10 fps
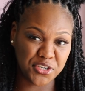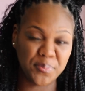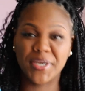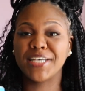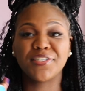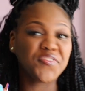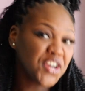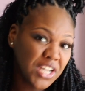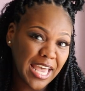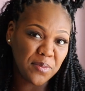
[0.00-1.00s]
because if you're
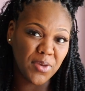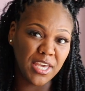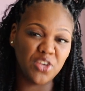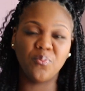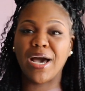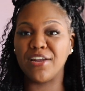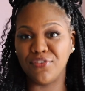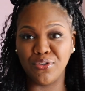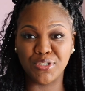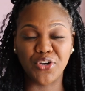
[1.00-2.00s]
like me, you might have
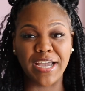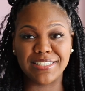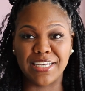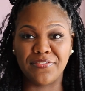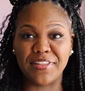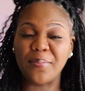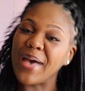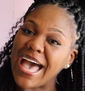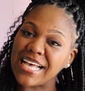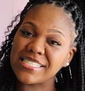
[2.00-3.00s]
used Great Stuff in the
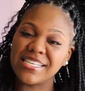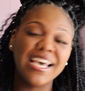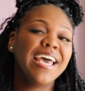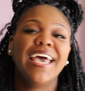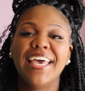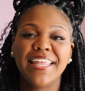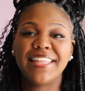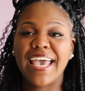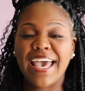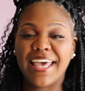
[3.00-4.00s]
past and they
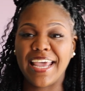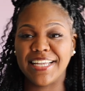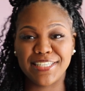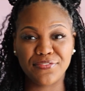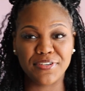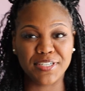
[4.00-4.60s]
had a different